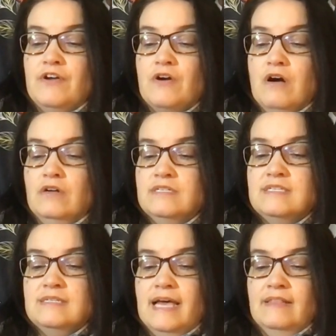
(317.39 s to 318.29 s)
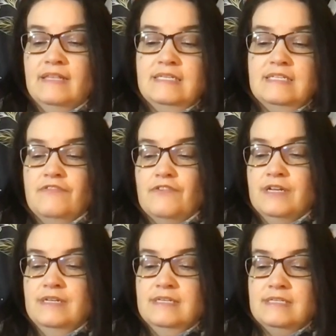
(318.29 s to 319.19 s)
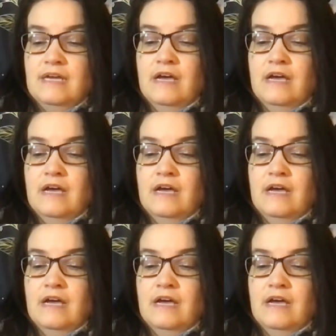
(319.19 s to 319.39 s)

They're all slightly different.